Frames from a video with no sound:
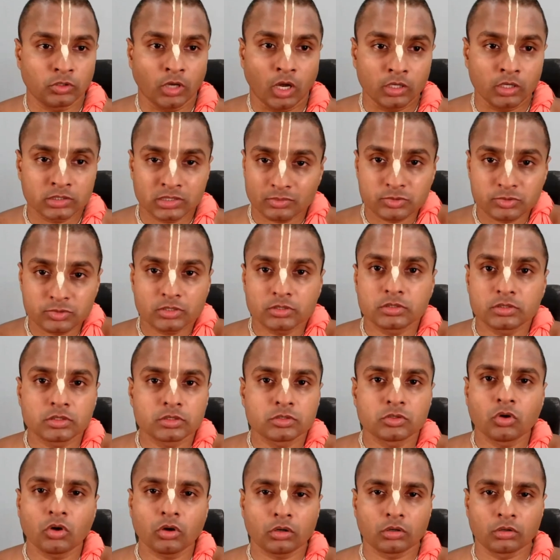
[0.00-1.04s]
substance is
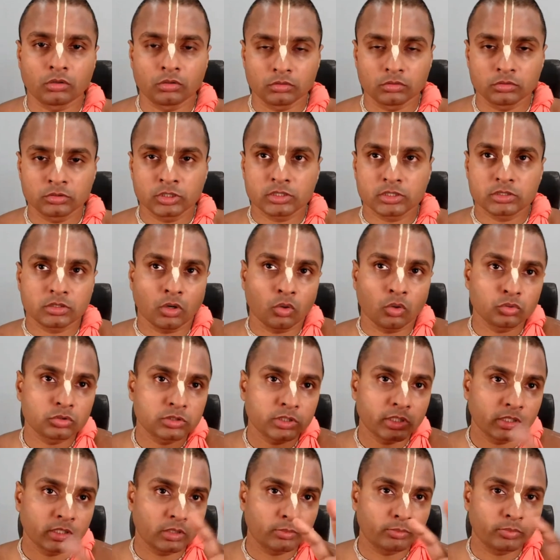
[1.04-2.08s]
gone, just
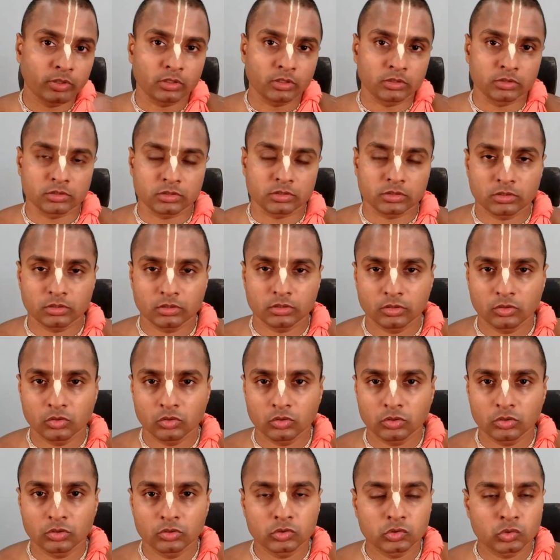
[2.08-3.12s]
outside appearance.
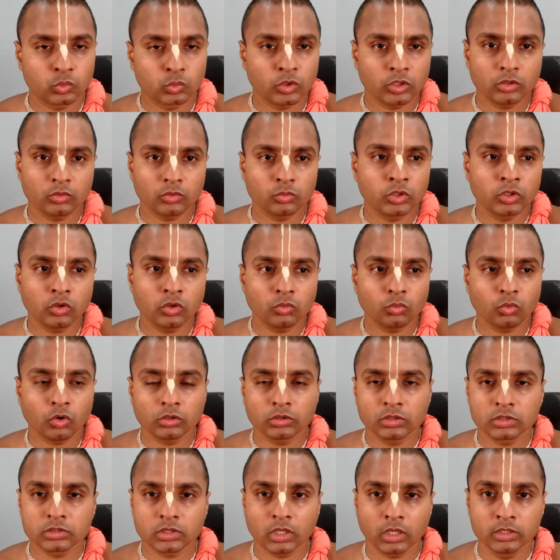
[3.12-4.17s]
So we don't want
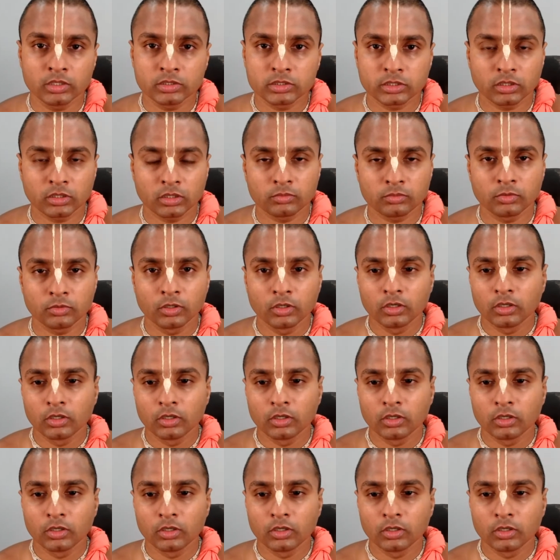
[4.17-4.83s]
this Kalichela